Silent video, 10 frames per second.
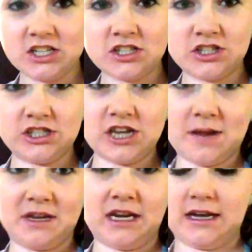So she
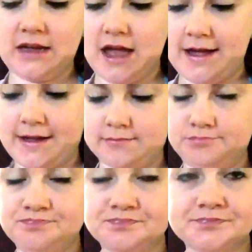stopped eating.
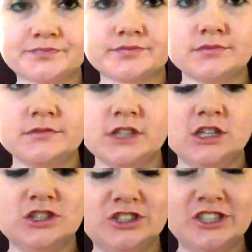
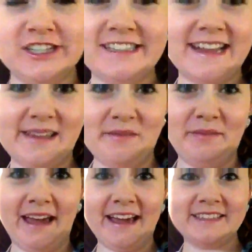She just did the
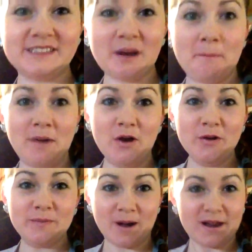biggest
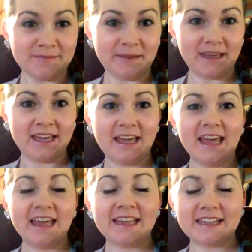poop on me.
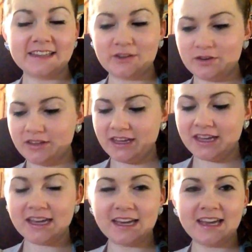Like,
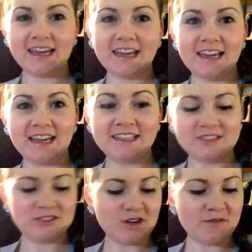literally,
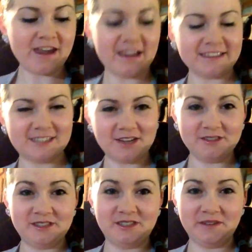it's so big, it's so
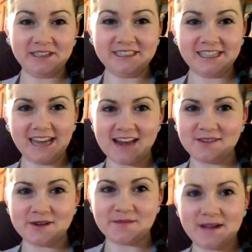squishy. I
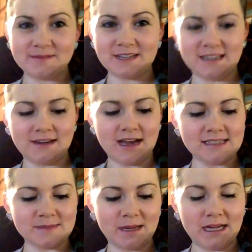don't know why I'm telling you
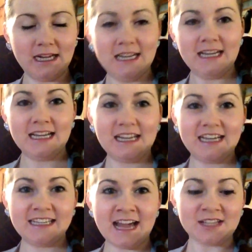guys, but
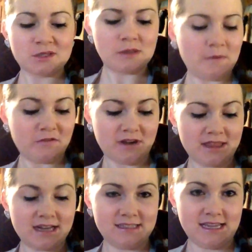yeah, so I'm
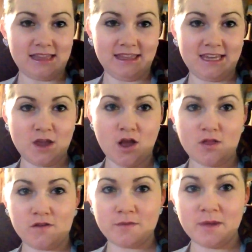afraid that it's, like, leaking
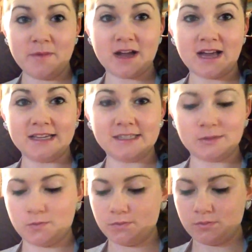all over me
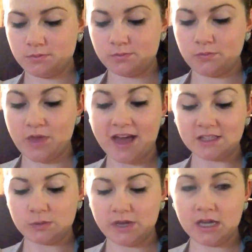because
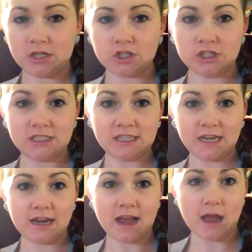last week she
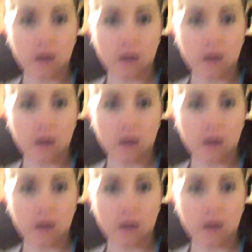did